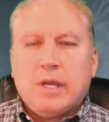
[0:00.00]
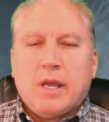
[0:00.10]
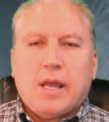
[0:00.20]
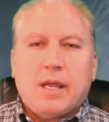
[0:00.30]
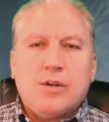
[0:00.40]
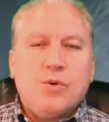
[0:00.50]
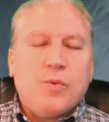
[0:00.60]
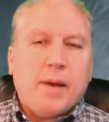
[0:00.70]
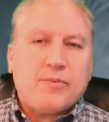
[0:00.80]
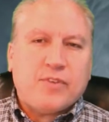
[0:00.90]
a new
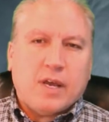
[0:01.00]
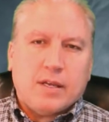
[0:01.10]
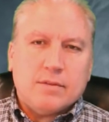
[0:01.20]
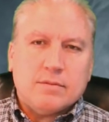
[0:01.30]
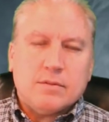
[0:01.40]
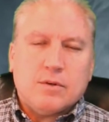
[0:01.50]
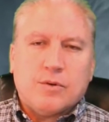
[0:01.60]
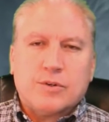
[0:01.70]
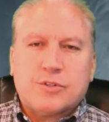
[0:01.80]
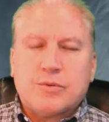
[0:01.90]
website
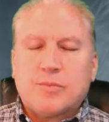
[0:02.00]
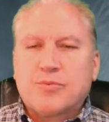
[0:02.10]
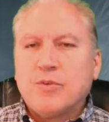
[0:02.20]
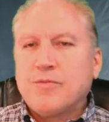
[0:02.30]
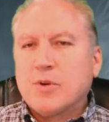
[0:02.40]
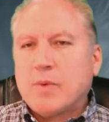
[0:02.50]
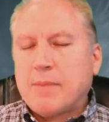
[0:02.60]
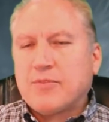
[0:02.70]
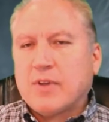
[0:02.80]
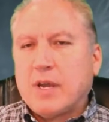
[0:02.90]
or to improve your
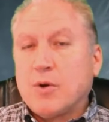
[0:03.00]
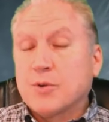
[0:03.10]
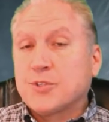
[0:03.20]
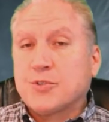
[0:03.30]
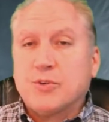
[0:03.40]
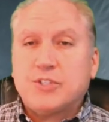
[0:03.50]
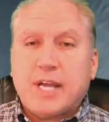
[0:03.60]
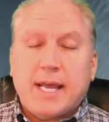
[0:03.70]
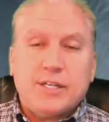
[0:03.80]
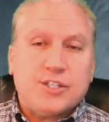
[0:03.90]
website or search
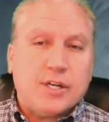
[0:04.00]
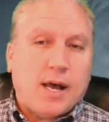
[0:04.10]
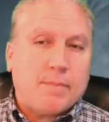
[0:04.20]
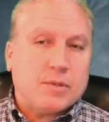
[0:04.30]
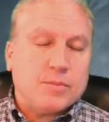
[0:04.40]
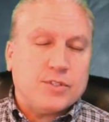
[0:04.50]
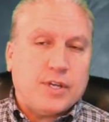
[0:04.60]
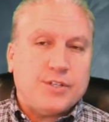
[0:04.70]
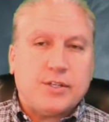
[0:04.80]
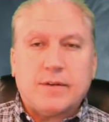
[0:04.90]
engine
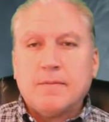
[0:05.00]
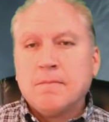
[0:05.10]
optimization.